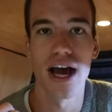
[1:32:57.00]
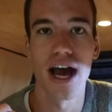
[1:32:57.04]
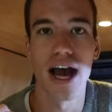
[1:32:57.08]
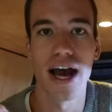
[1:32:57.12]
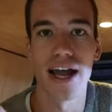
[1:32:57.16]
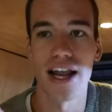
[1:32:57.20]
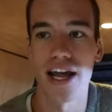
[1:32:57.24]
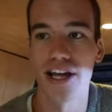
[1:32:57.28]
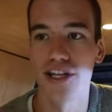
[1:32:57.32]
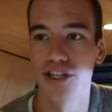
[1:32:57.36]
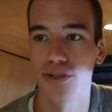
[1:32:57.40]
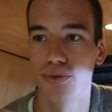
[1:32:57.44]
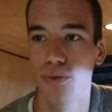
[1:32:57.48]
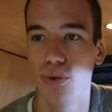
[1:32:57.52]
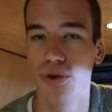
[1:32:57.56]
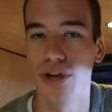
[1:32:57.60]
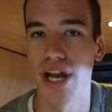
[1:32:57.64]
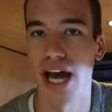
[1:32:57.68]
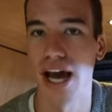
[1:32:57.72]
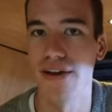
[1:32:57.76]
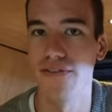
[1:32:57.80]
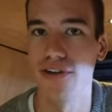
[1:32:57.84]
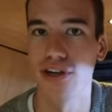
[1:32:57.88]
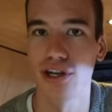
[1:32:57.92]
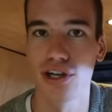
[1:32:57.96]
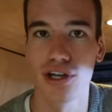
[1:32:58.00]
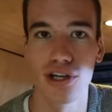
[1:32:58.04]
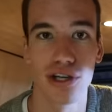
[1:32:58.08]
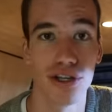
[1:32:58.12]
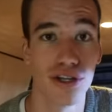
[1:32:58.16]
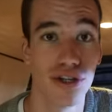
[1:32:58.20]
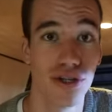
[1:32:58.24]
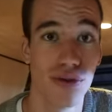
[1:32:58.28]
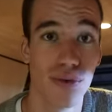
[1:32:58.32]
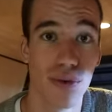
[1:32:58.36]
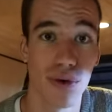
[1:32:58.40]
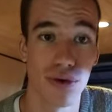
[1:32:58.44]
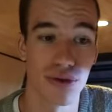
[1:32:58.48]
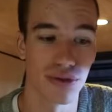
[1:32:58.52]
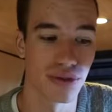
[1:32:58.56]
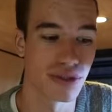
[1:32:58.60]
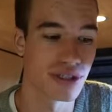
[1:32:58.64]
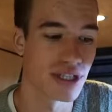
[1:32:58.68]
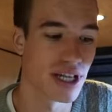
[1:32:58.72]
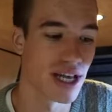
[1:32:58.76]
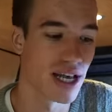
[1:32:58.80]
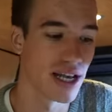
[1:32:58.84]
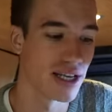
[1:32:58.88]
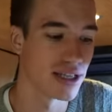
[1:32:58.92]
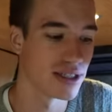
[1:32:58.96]
and I just wouldn't have a clue what was
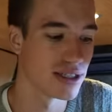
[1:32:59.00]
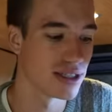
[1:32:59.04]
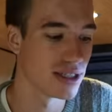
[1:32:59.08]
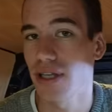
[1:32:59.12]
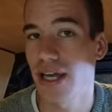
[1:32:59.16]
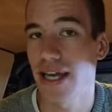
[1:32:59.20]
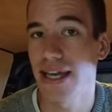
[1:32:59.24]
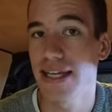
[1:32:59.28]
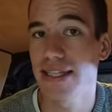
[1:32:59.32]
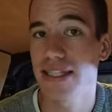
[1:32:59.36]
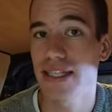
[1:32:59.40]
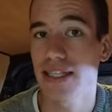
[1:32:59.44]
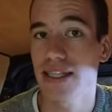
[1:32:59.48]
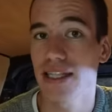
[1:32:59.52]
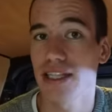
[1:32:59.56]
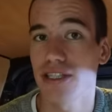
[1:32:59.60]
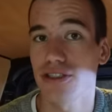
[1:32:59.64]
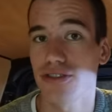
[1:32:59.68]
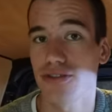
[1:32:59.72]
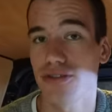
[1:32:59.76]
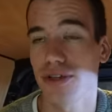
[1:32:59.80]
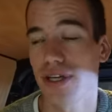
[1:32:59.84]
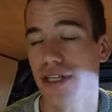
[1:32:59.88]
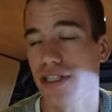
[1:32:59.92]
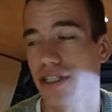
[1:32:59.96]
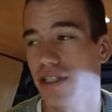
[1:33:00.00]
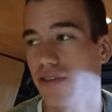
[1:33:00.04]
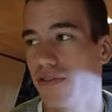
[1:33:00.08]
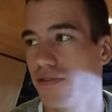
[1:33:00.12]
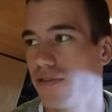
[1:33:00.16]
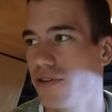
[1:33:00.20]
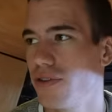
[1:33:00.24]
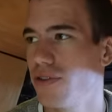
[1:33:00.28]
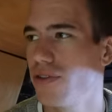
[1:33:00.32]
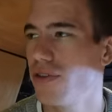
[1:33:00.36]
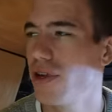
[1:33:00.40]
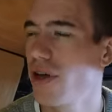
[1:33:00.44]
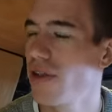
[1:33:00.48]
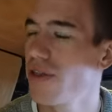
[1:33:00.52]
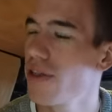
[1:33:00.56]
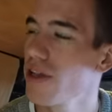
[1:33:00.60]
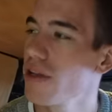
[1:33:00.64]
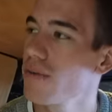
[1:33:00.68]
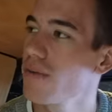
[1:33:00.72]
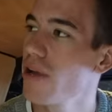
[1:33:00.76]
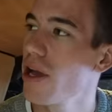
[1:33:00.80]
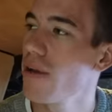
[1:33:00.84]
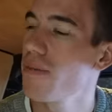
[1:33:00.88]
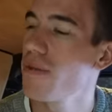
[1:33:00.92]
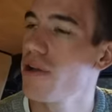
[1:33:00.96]
next. Eating this crazy food, I
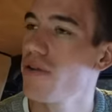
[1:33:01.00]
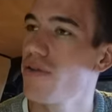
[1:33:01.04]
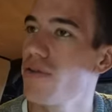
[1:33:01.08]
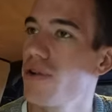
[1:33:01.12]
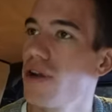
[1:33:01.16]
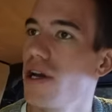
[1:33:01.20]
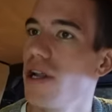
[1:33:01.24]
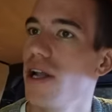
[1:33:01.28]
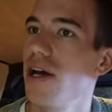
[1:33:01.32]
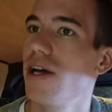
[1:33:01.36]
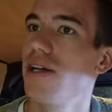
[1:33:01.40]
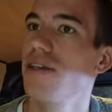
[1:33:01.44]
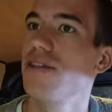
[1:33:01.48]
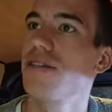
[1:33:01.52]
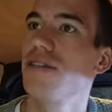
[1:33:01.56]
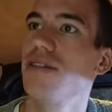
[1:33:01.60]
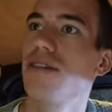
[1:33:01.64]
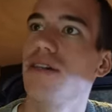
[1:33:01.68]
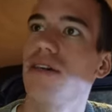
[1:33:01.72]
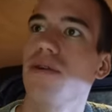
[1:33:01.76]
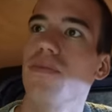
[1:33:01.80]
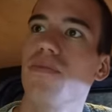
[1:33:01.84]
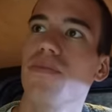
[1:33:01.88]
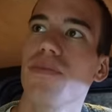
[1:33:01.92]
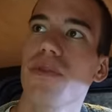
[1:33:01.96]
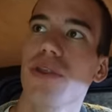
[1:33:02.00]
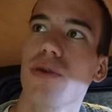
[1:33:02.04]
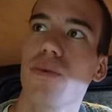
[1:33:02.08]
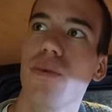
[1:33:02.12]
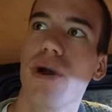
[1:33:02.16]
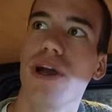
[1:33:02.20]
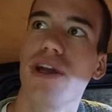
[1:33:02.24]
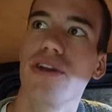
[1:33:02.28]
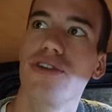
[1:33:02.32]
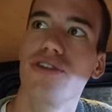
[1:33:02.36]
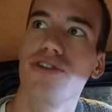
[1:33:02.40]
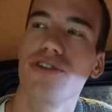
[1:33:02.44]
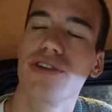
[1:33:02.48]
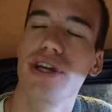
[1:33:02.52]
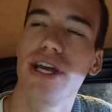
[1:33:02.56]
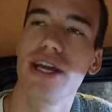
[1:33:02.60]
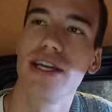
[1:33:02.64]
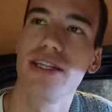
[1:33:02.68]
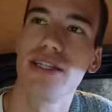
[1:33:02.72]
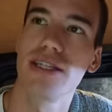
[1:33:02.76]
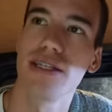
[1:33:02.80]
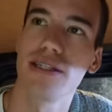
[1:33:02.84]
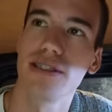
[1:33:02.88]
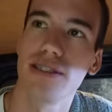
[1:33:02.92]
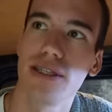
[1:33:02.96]
think, made me realize that when
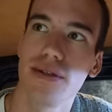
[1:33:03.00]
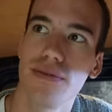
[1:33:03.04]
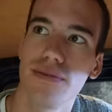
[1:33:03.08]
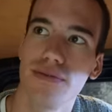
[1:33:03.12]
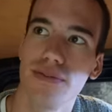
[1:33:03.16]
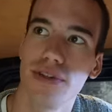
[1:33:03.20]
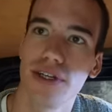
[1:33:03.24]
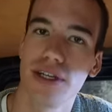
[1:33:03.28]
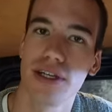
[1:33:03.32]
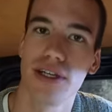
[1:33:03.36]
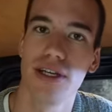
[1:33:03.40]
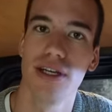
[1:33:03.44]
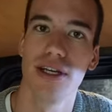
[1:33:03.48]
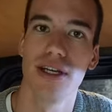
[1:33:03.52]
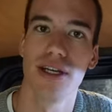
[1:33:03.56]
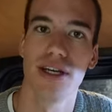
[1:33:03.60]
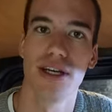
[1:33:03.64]
creating something,